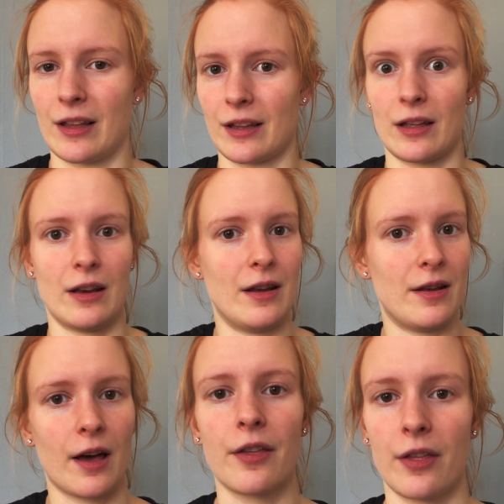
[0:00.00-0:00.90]
like
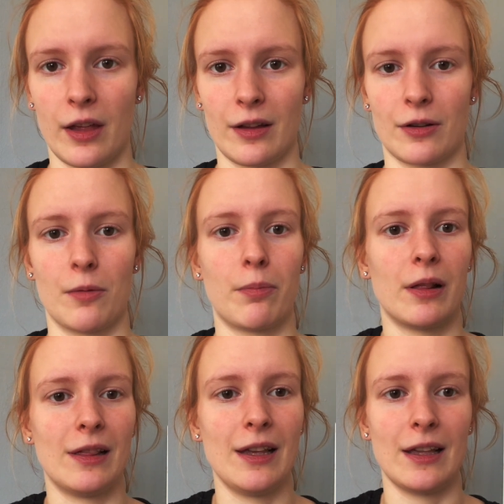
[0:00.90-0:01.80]
nothing,
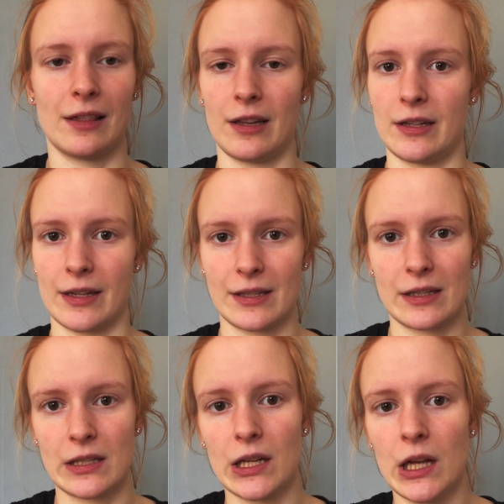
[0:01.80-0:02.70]
completely
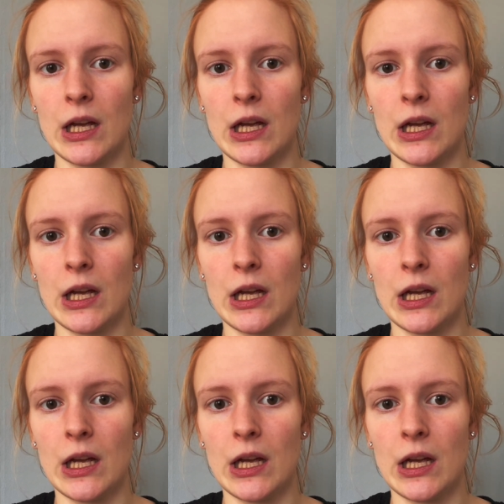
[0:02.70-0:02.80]
just